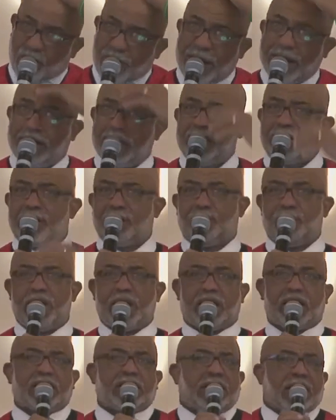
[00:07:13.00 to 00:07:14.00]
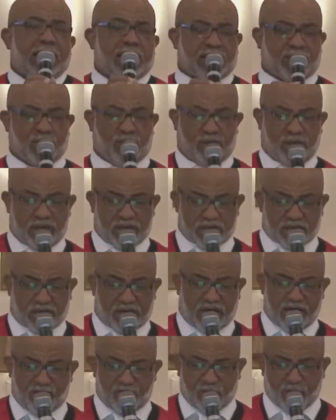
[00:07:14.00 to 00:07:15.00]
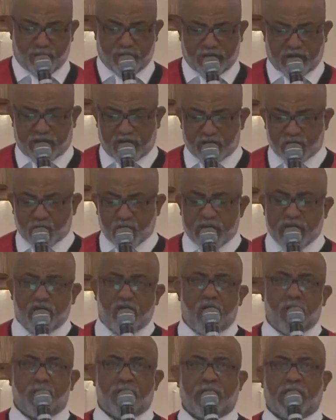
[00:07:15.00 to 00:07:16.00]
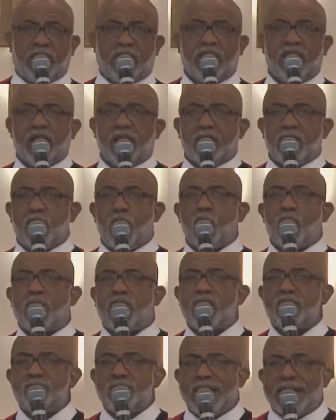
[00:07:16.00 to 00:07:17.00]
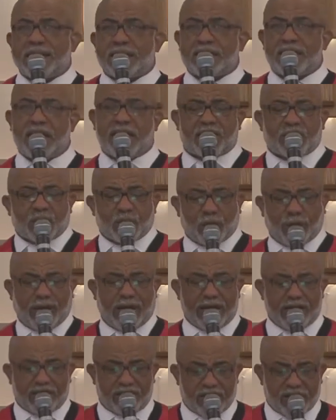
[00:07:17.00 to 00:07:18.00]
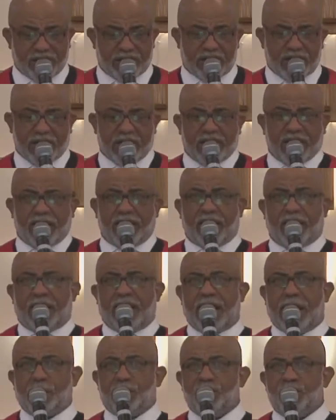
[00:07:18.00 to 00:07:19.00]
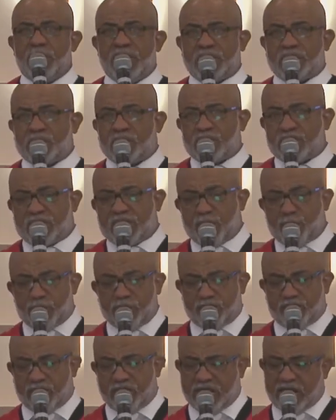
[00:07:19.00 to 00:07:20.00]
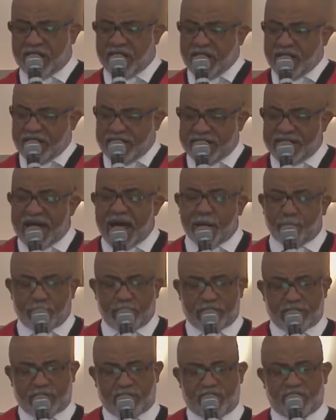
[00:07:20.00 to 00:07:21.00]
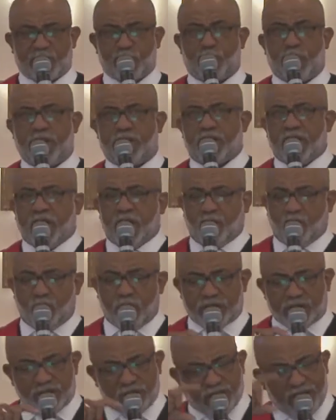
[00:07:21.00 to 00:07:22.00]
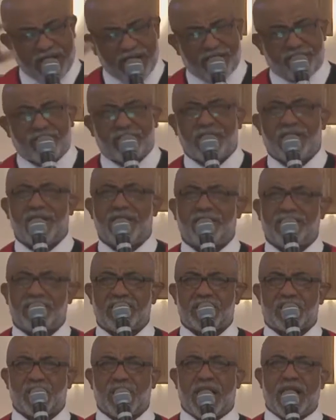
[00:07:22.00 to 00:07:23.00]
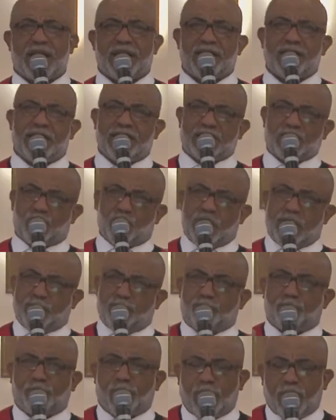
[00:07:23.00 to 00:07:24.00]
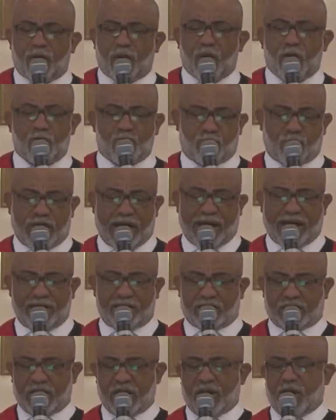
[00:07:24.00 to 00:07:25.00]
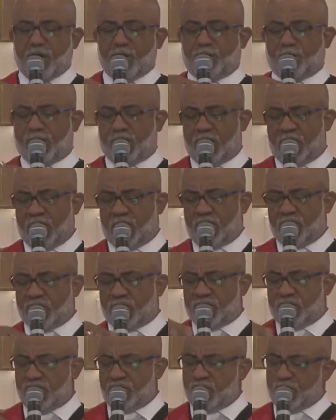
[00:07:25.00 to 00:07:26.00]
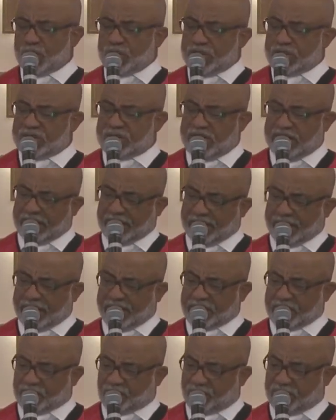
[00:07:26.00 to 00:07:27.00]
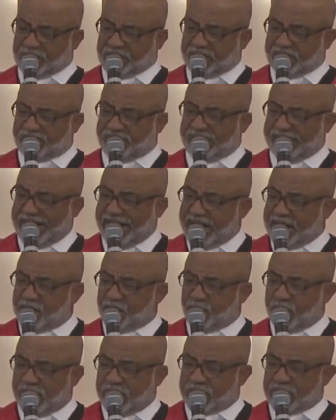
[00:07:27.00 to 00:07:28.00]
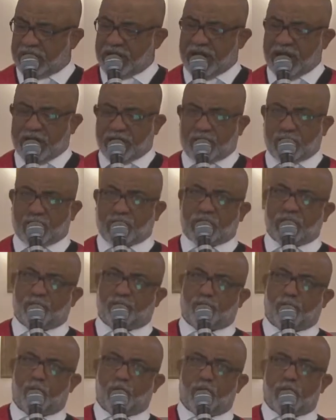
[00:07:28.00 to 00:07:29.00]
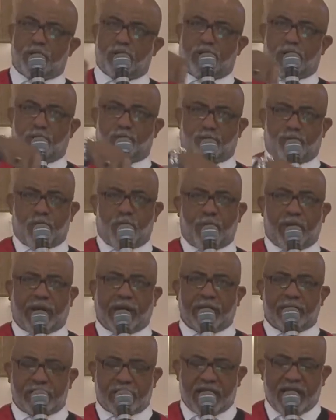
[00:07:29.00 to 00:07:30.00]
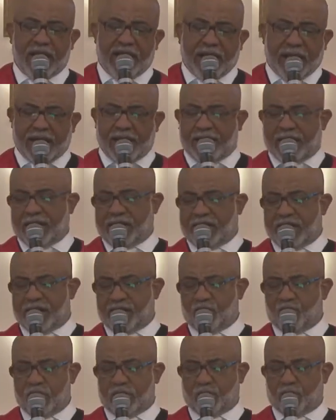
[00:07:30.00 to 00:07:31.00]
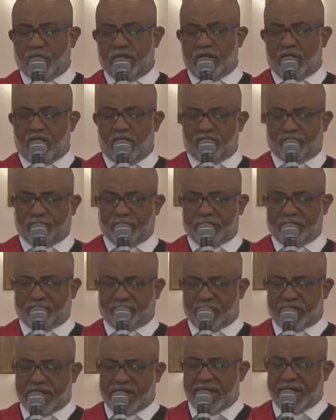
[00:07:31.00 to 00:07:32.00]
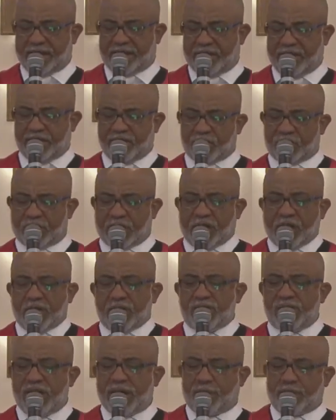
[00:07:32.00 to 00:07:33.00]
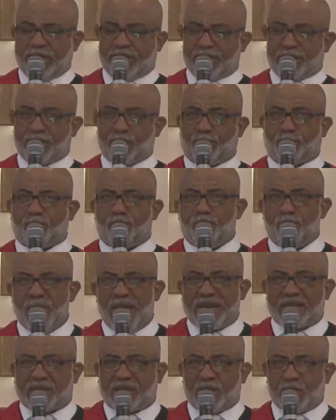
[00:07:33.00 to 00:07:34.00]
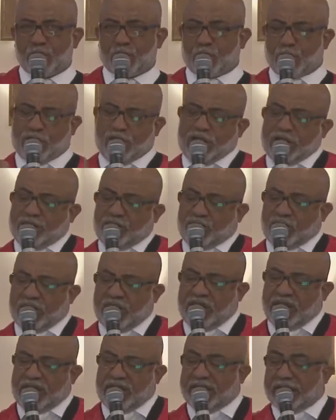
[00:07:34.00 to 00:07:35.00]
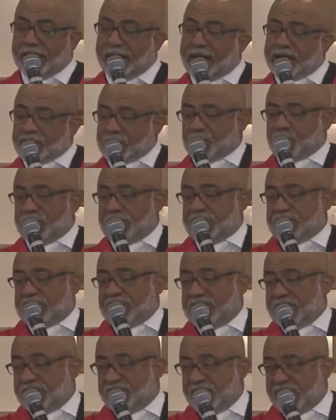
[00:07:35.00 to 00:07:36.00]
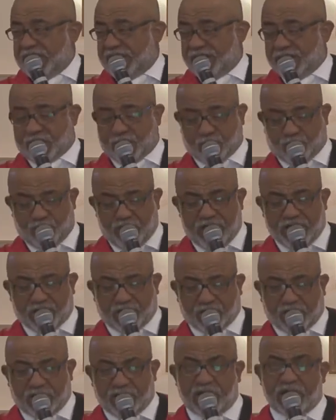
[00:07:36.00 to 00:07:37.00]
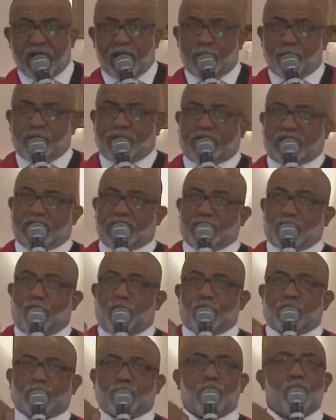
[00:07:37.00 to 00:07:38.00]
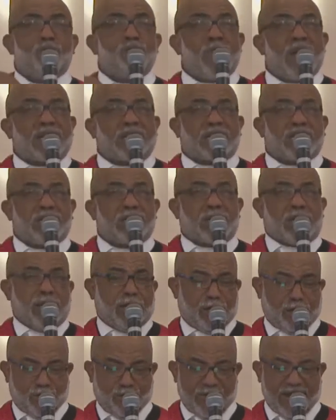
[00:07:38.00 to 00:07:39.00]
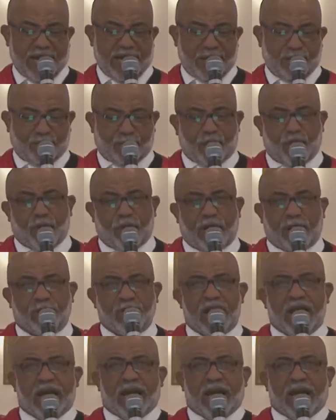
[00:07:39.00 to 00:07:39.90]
I need to make a textual disclaimer because we normally don't come at texts like this uh, and miss some of the narratives. But what you have to understand is when Paul writes, Paul uses illustrative language to support a point. And, and, and what we often forget is there is message in the illustrative illustration, but there's also message in the main point.